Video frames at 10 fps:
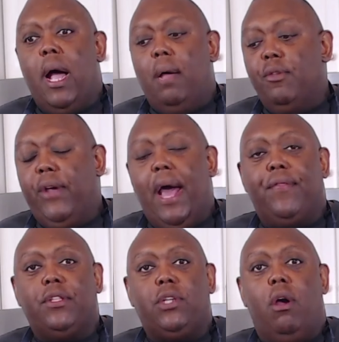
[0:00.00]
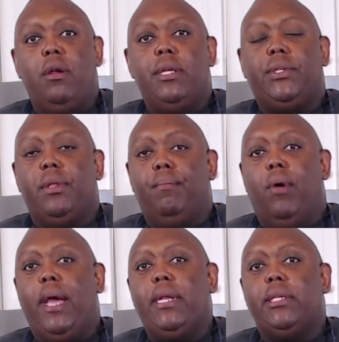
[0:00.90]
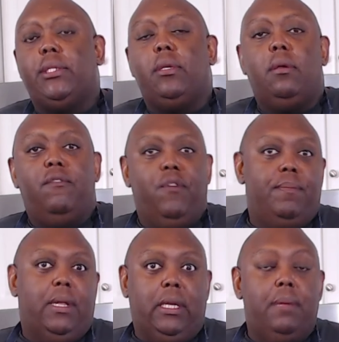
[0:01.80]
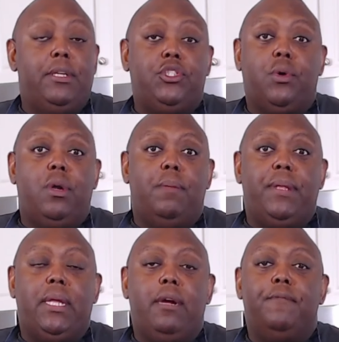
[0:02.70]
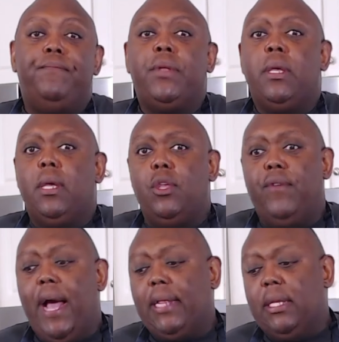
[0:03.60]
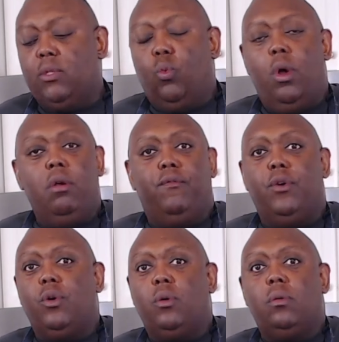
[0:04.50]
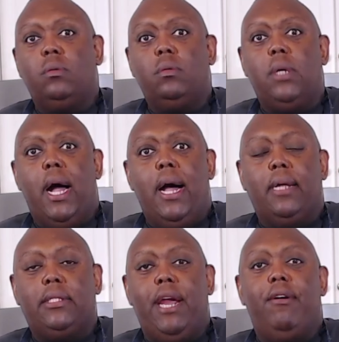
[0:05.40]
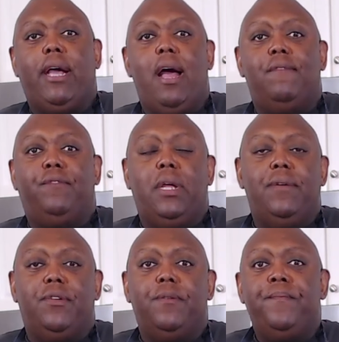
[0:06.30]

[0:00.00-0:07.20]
You got the tartness and the brightness from the lemon showing up in there. You've got this wonderful tarragon flavor